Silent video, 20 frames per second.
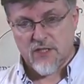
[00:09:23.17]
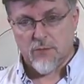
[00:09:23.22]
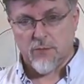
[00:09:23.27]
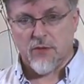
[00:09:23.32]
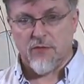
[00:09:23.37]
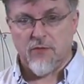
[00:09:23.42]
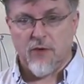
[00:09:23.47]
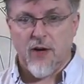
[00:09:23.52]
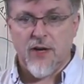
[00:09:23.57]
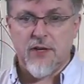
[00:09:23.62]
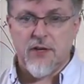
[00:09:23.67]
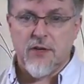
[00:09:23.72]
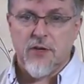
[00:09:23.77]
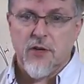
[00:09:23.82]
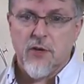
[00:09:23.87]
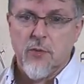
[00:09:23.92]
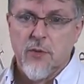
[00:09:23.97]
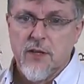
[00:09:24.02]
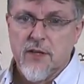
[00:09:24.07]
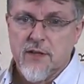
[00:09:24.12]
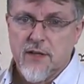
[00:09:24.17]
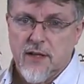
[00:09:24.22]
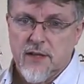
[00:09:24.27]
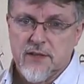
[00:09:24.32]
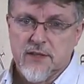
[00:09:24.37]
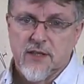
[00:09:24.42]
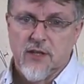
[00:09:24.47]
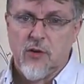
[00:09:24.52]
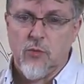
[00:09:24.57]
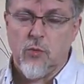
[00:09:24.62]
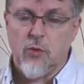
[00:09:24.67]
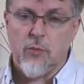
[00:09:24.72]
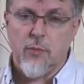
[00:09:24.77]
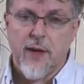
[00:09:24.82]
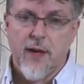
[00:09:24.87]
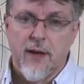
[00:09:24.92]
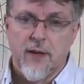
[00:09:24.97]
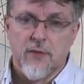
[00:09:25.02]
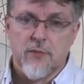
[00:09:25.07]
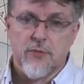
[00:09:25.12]
that provided you with the telescope would
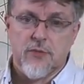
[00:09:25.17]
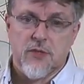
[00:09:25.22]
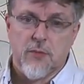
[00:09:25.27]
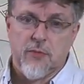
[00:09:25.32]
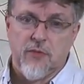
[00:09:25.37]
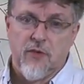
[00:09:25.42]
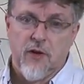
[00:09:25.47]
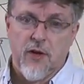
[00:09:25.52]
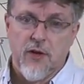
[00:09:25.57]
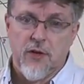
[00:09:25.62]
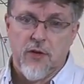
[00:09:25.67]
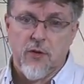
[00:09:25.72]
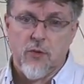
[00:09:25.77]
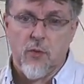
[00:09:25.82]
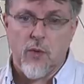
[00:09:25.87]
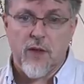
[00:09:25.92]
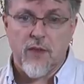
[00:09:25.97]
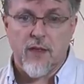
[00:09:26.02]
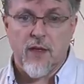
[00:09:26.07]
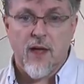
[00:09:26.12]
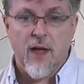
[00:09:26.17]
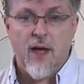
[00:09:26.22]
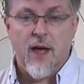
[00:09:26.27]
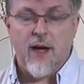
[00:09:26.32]
be able to supply you with